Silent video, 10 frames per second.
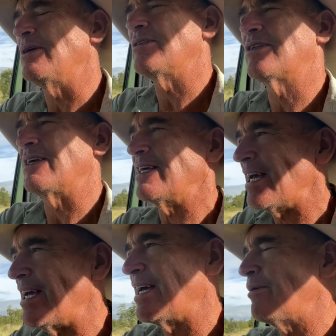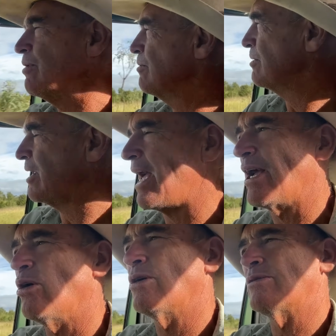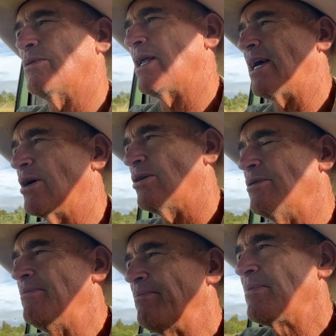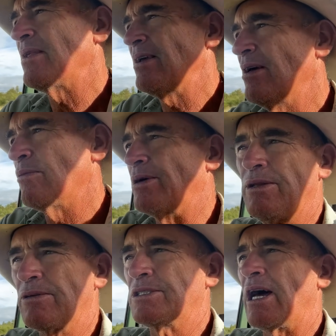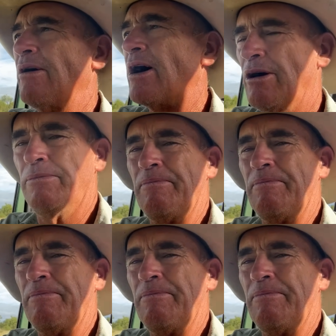you'd think, yeah, well, we'll hang on and we'll hang on, when there was no hope.